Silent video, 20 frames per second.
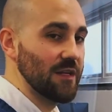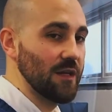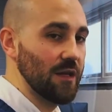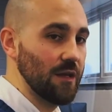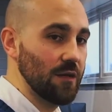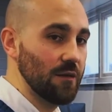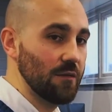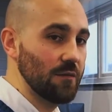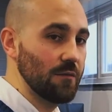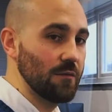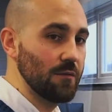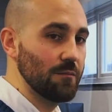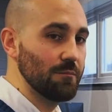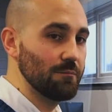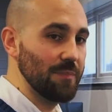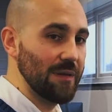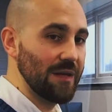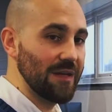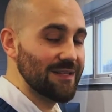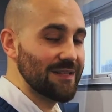in
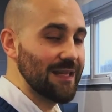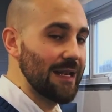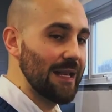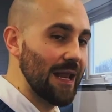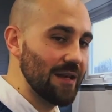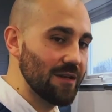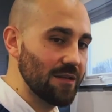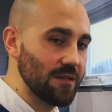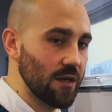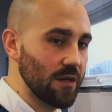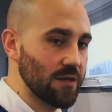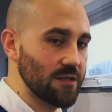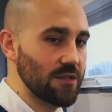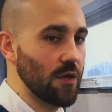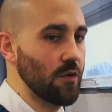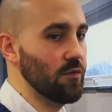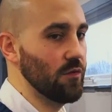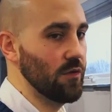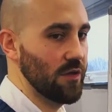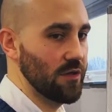because the lender is
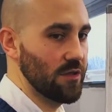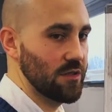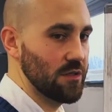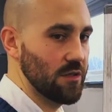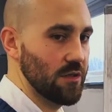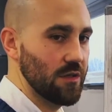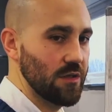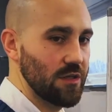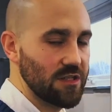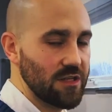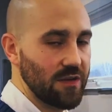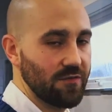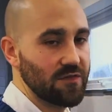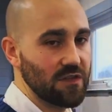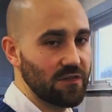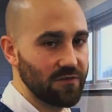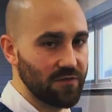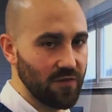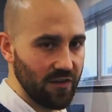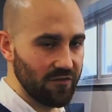loaning us
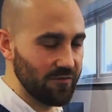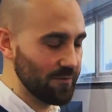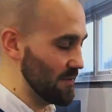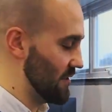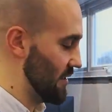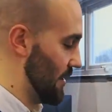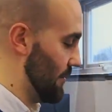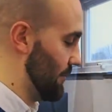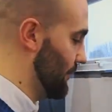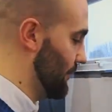75%.